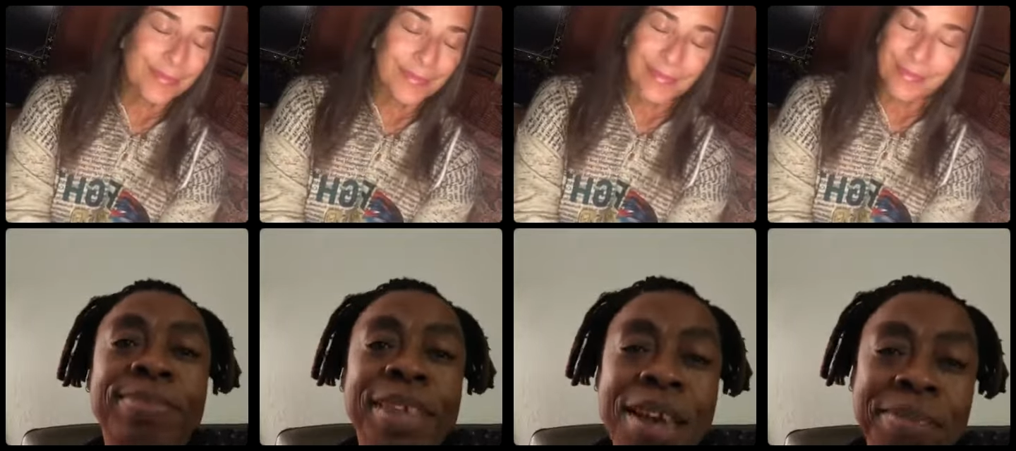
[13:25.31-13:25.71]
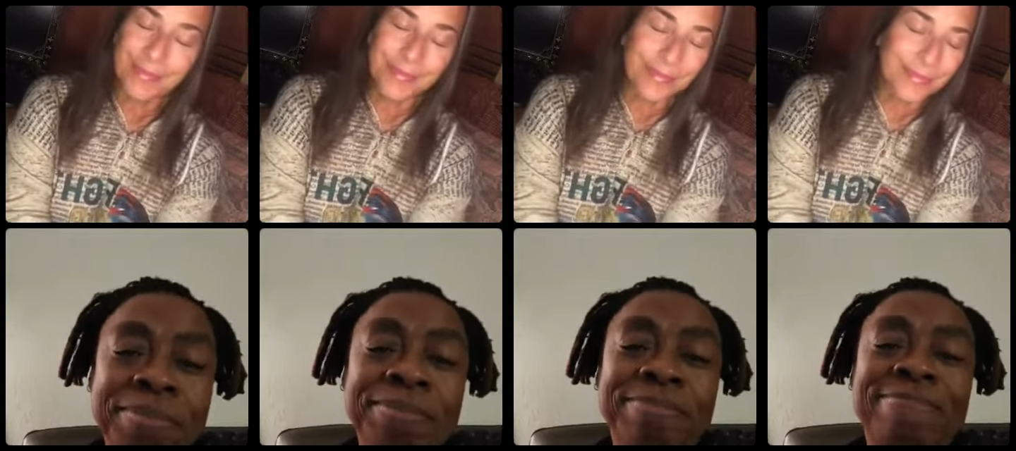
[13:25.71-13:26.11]
Speaker 1: yeah.
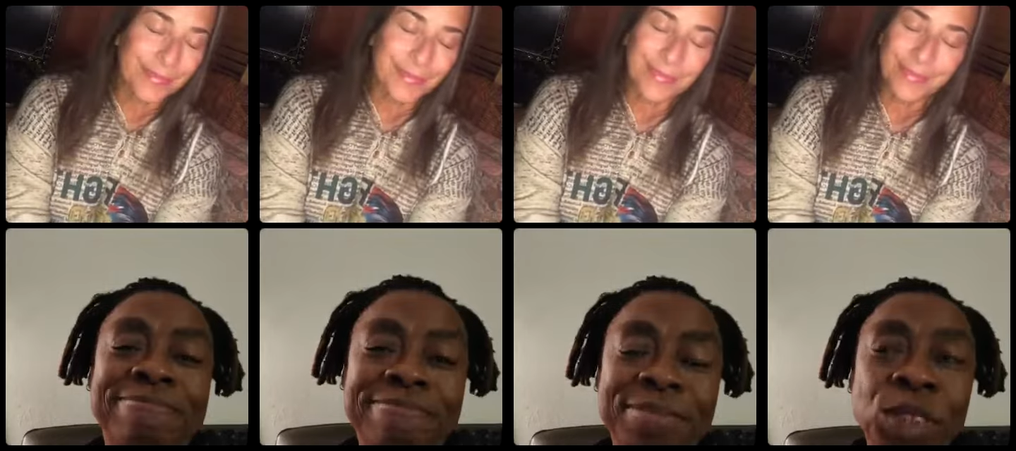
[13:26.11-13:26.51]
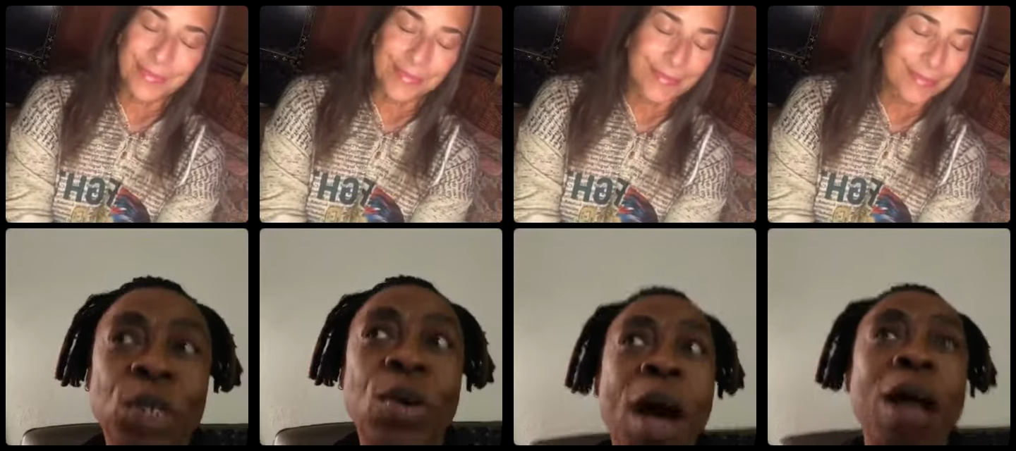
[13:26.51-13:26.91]

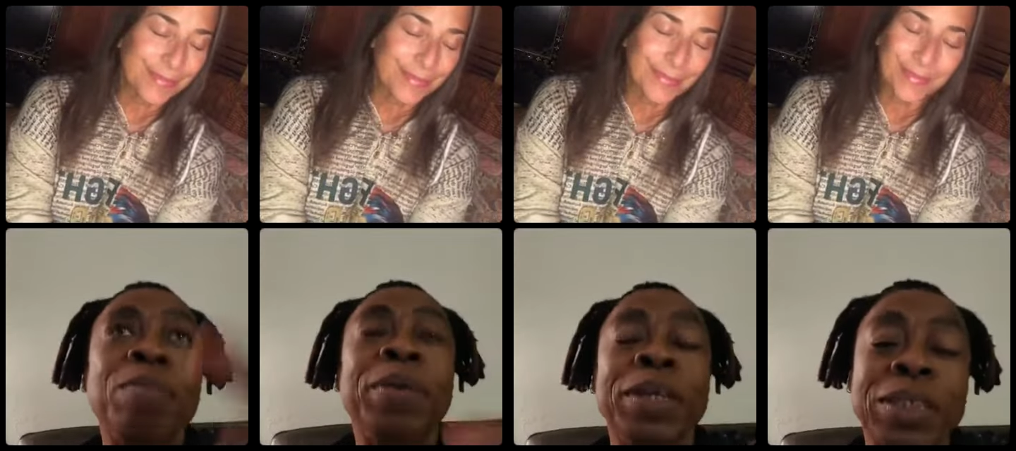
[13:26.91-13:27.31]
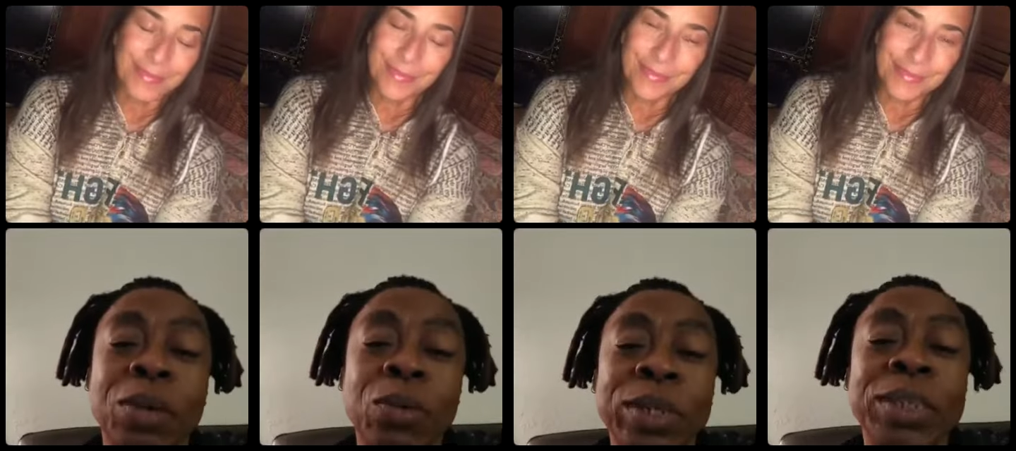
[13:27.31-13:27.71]
So I'll be
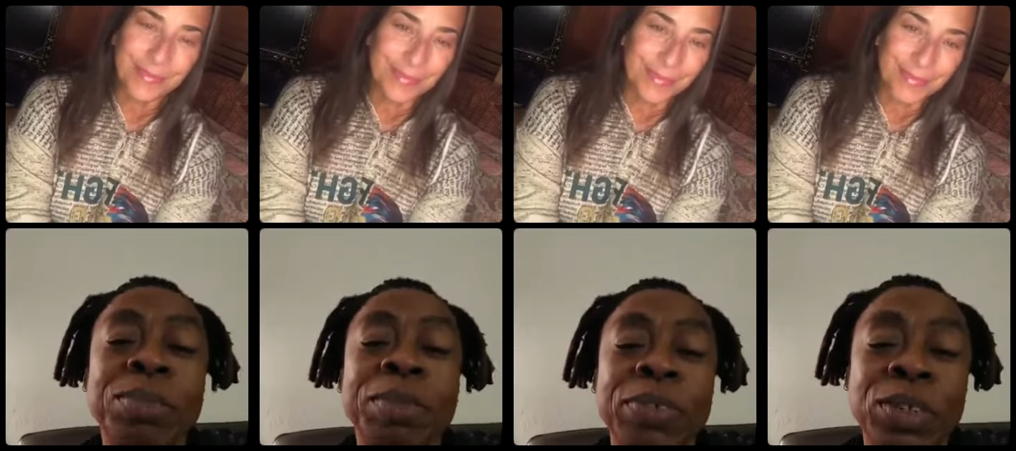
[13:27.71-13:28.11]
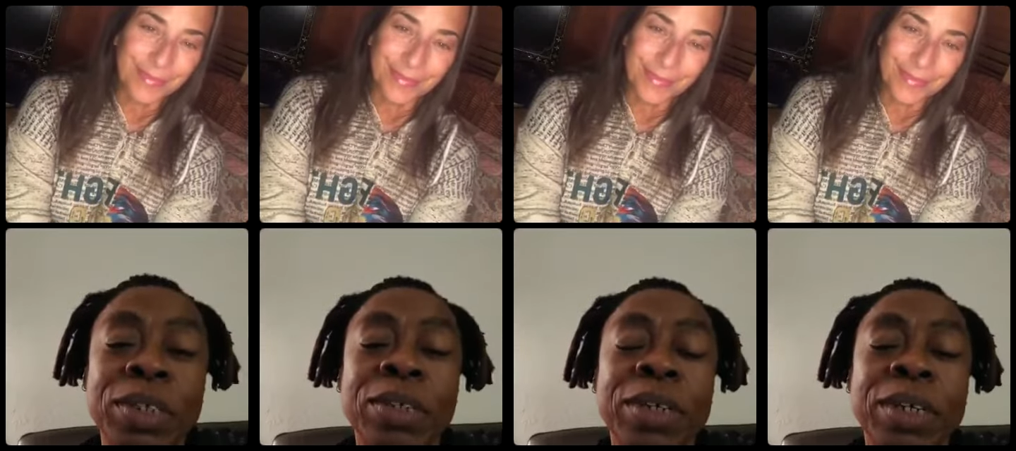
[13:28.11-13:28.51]
so Winsome. If you're
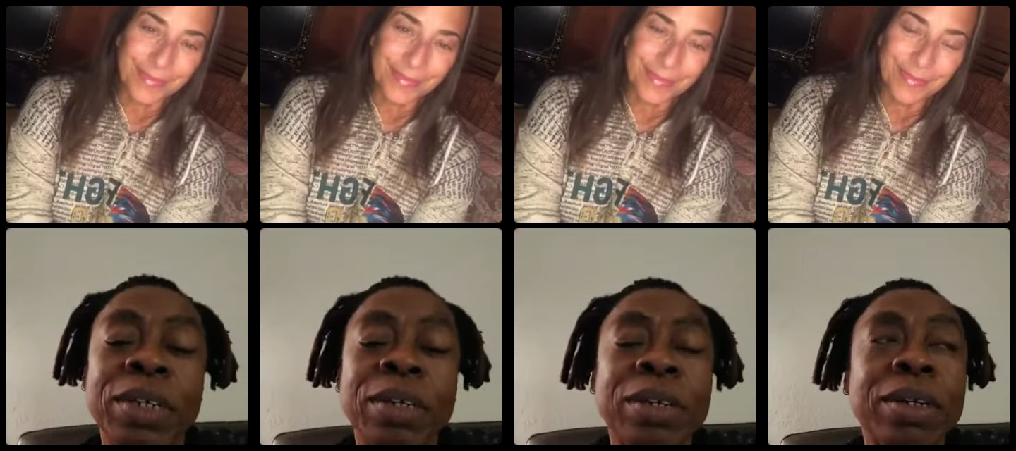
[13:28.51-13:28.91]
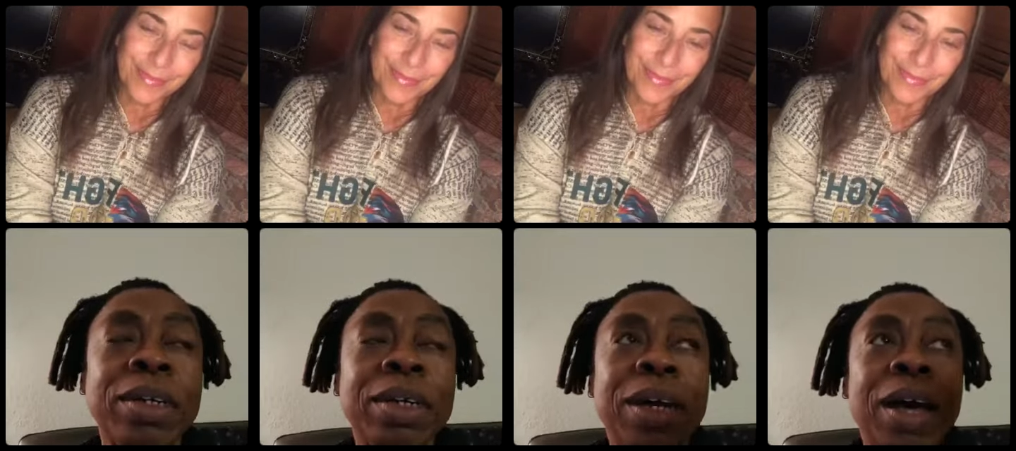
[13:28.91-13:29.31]
still here,
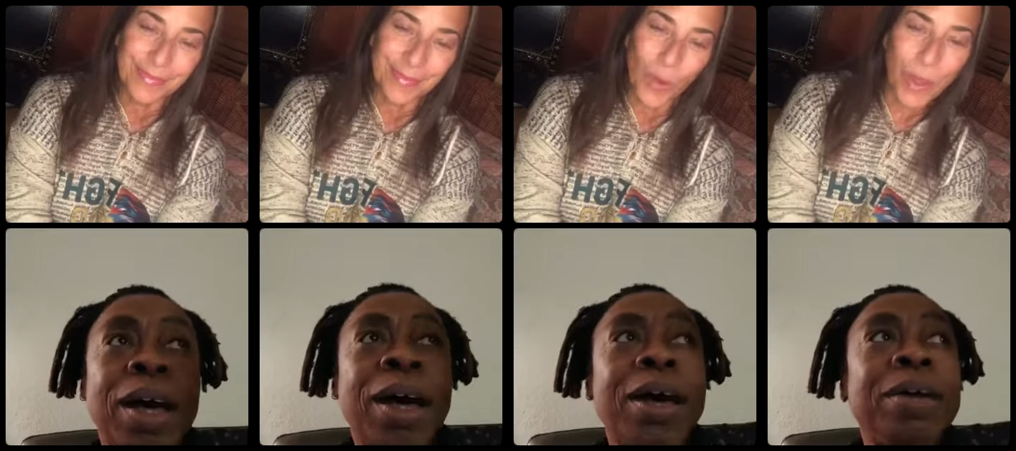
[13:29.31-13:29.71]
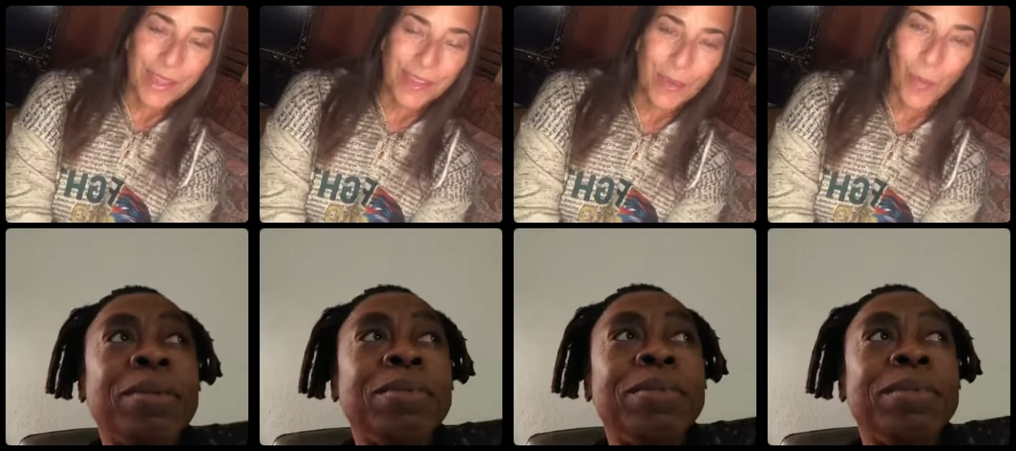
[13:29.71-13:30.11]
I
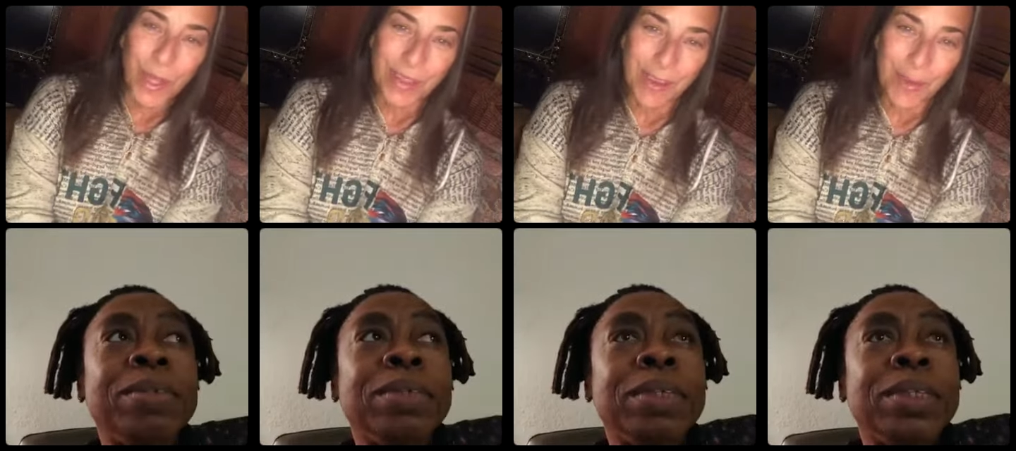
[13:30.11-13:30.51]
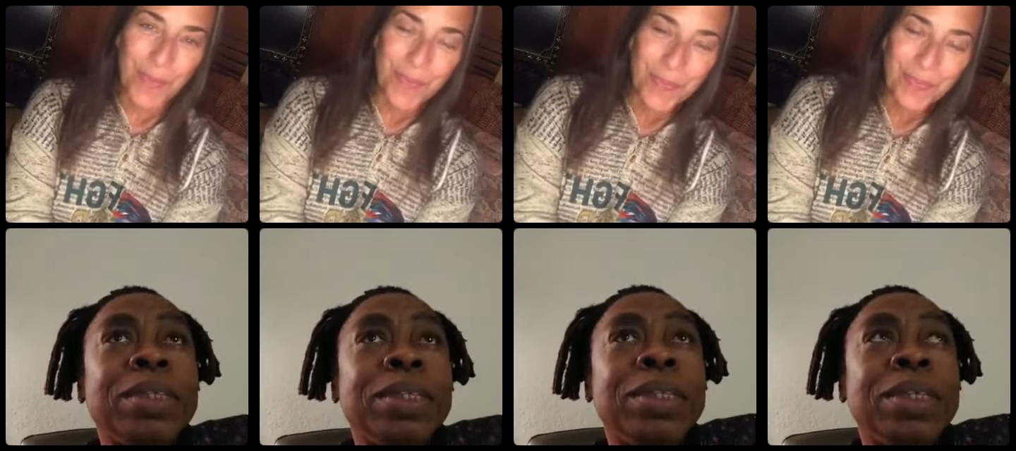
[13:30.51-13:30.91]
Winsome.
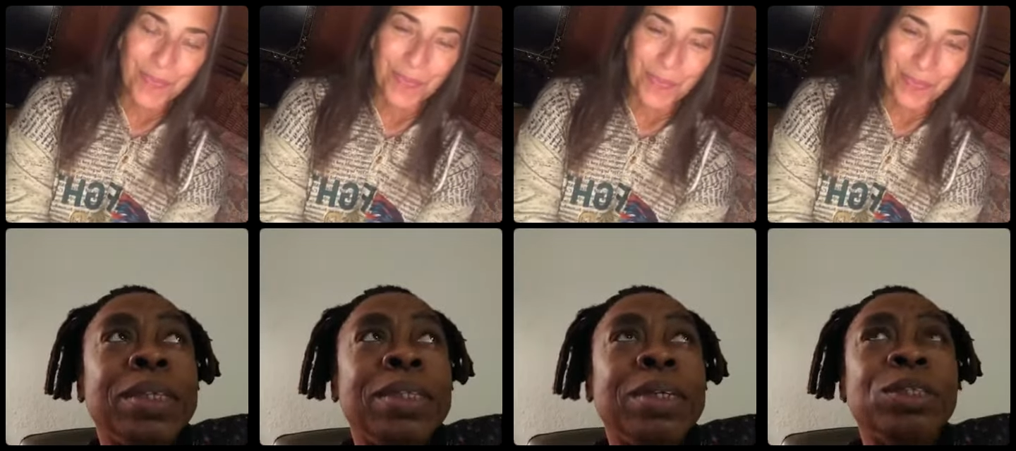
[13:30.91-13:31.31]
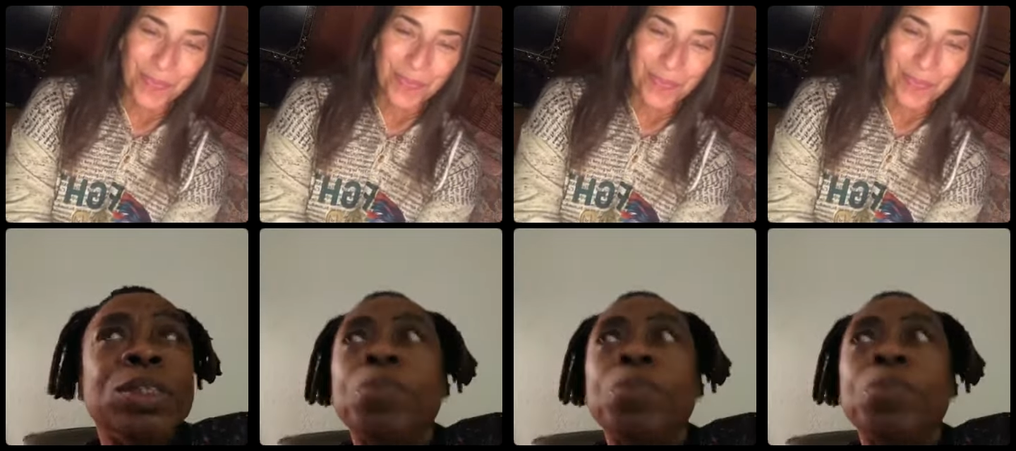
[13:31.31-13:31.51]
there's